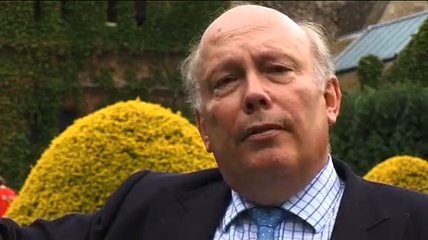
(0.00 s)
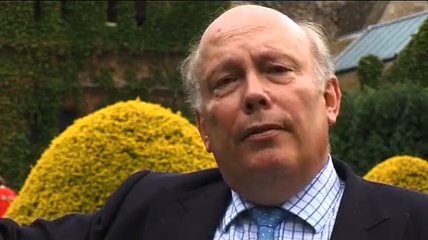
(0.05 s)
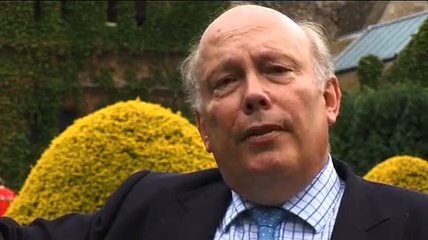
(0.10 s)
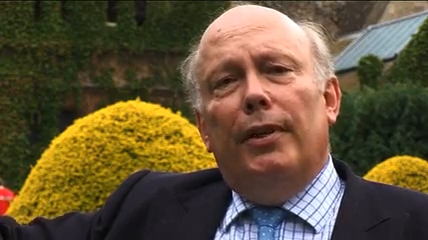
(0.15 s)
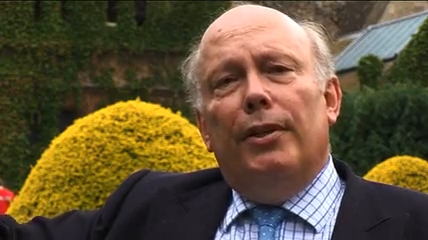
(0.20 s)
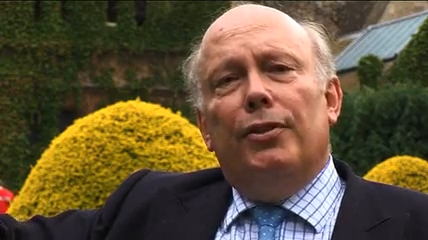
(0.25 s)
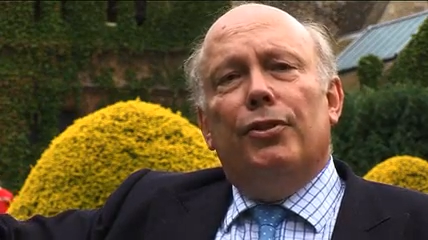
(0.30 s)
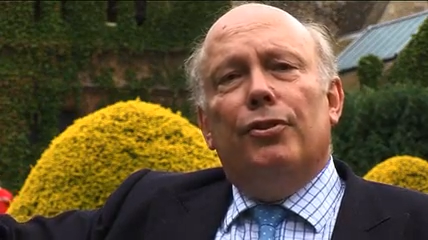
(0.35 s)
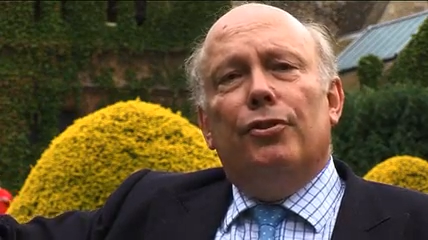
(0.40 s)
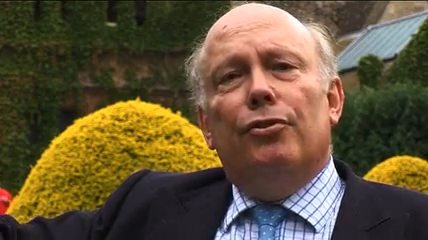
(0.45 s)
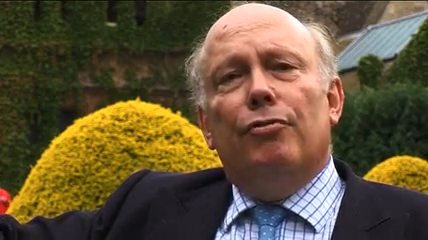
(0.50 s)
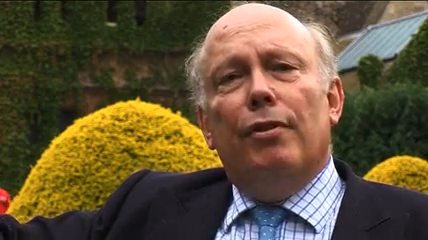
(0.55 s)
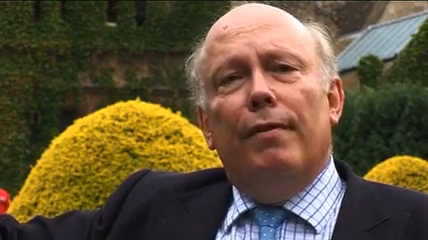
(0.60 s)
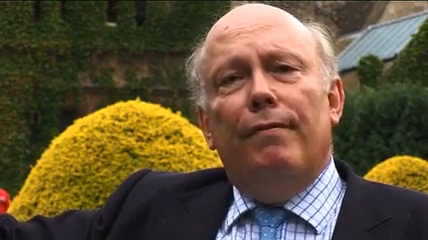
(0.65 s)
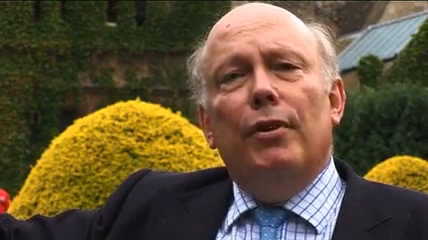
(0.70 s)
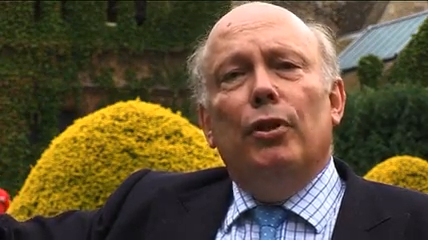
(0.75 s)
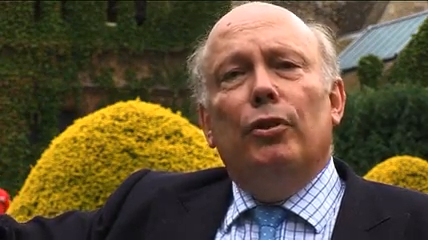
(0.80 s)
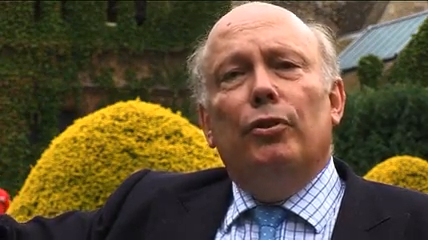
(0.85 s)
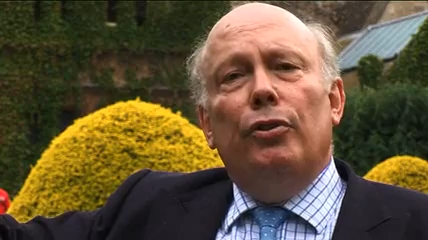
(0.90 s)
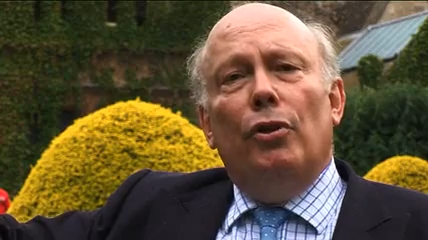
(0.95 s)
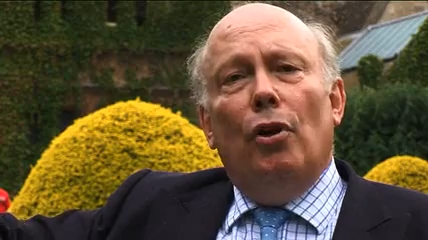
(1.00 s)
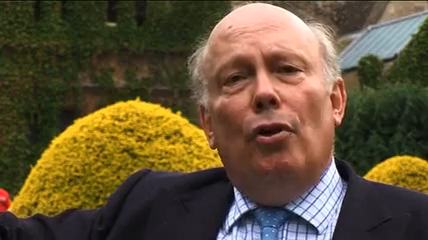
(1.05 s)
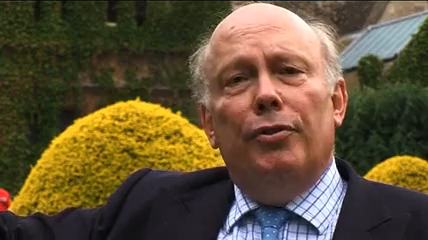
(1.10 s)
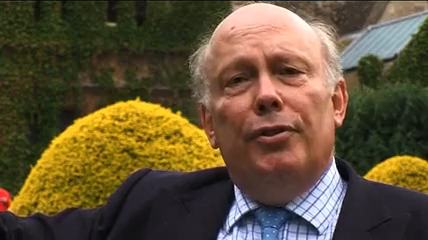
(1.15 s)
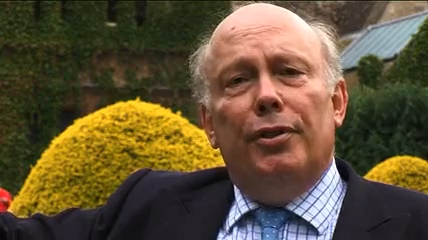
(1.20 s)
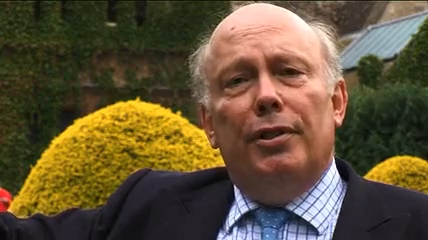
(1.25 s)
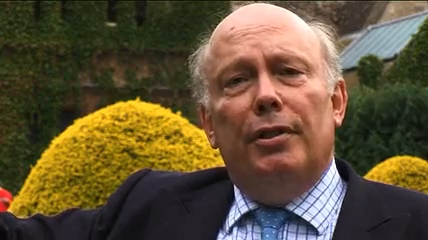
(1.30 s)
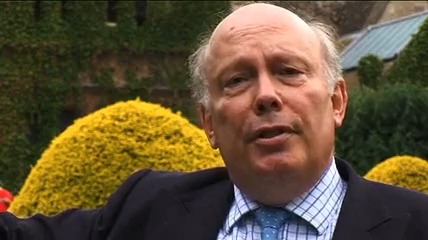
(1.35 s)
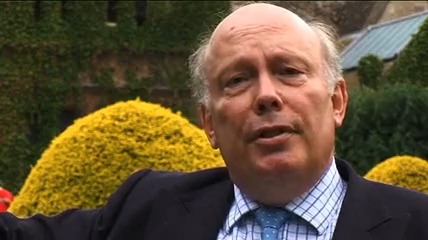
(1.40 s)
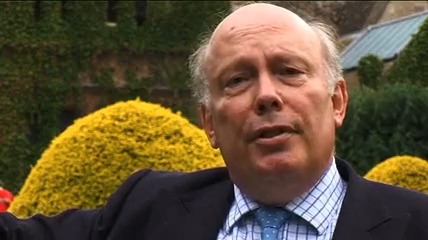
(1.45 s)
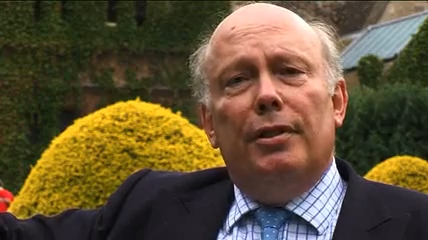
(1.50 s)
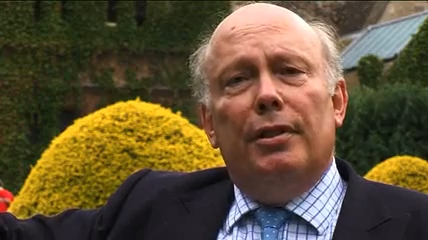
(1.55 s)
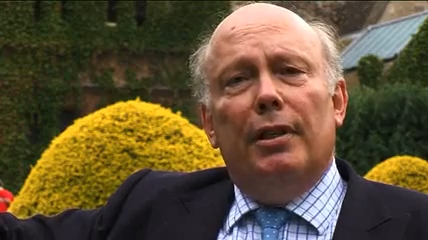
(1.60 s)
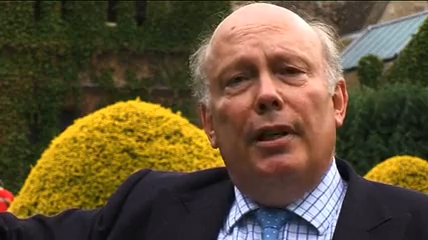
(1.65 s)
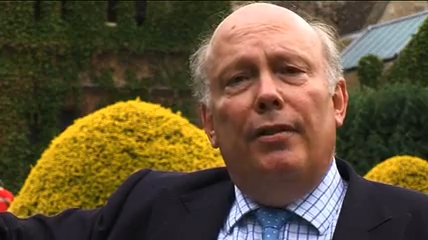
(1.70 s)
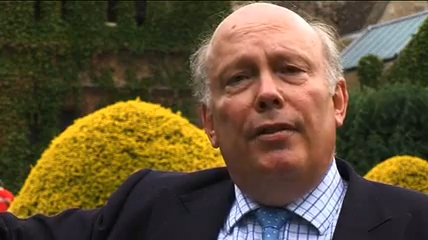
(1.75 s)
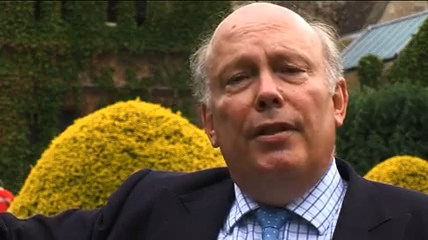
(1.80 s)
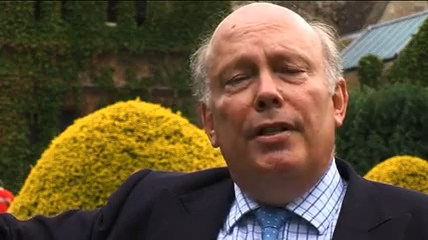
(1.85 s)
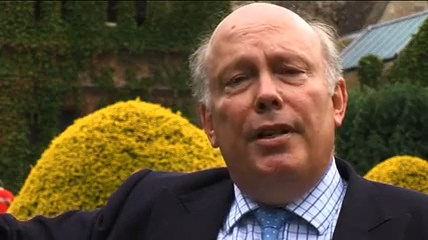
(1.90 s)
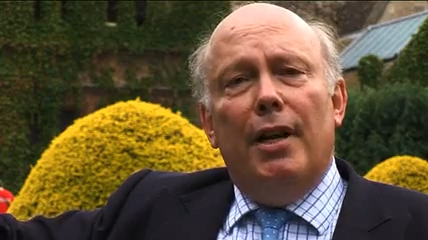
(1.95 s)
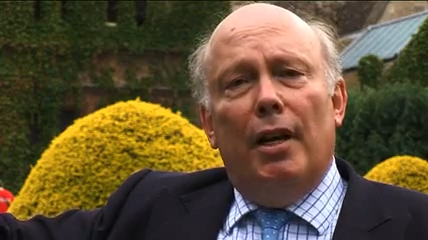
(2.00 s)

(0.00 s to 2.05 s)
this trivial nonsense in the